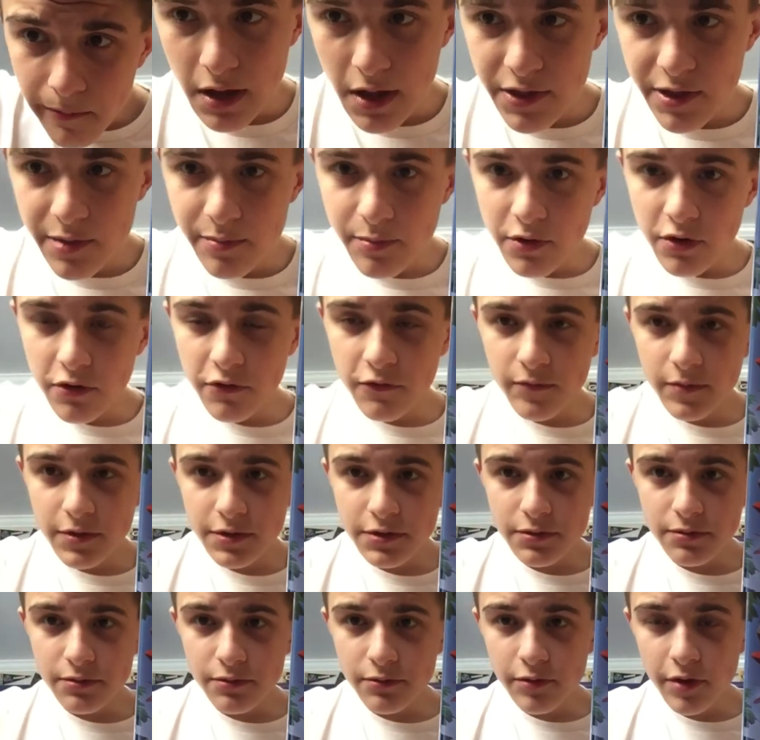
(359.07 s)
And the
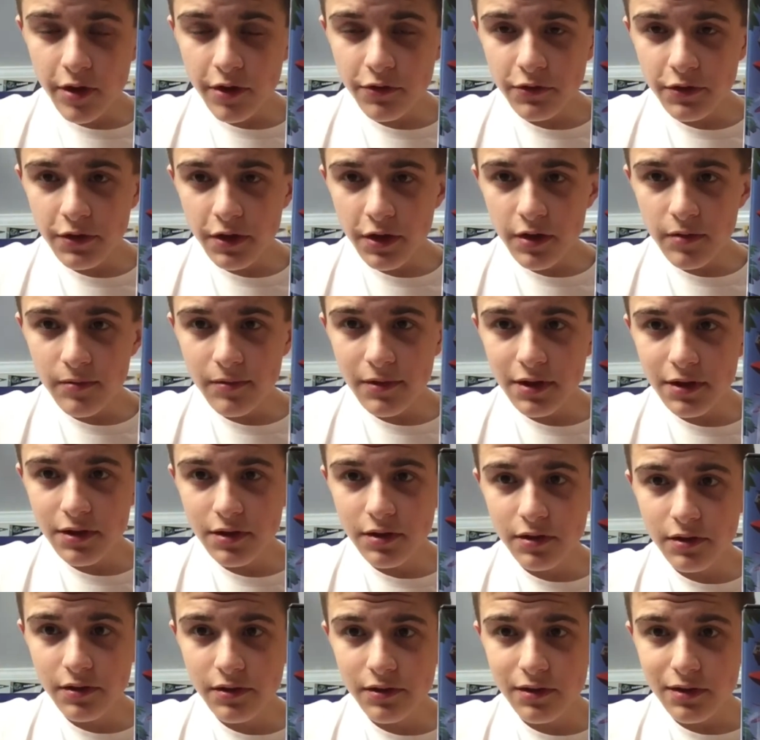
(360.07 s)
movements throughout the
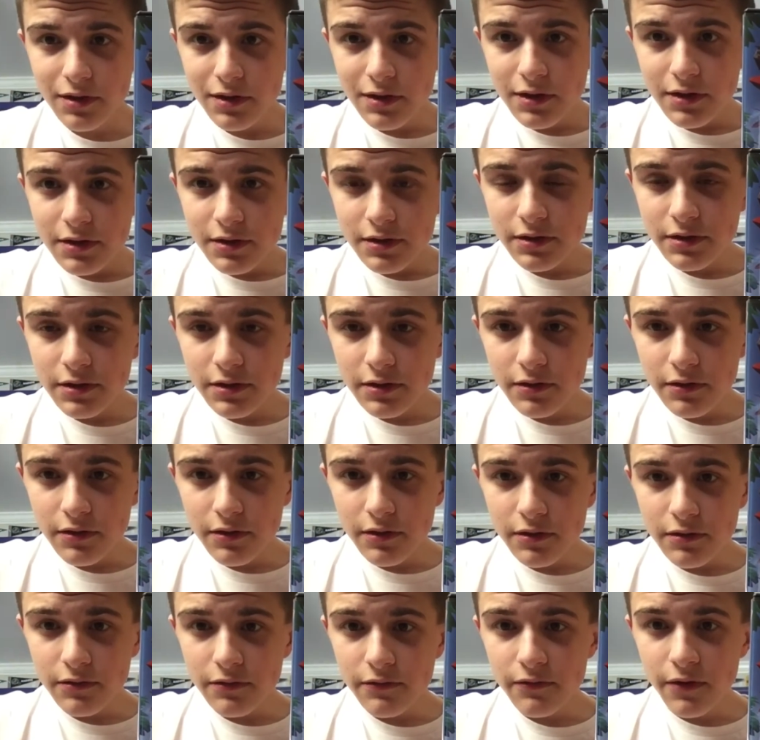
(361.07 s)
animation, I think it
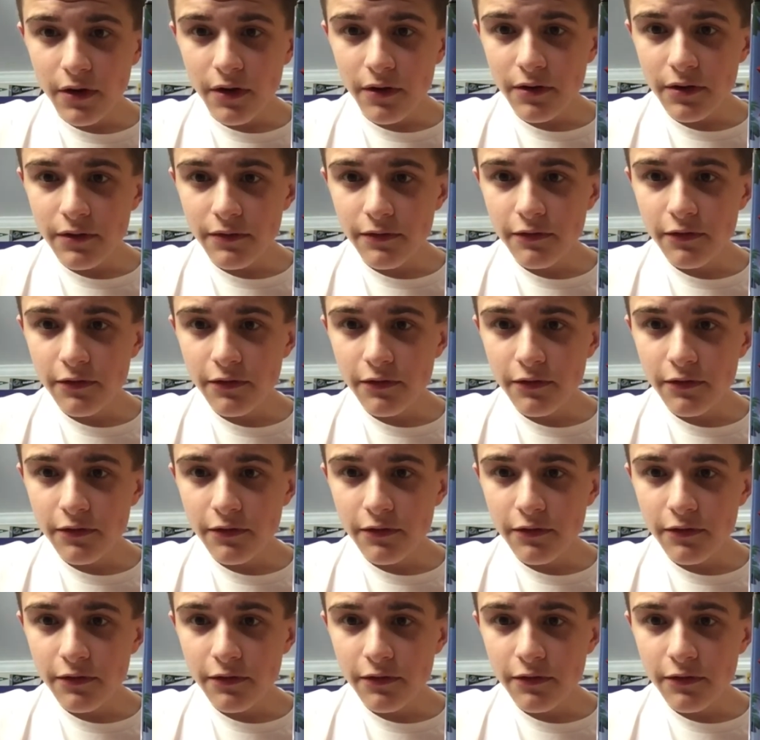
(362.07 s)
looks very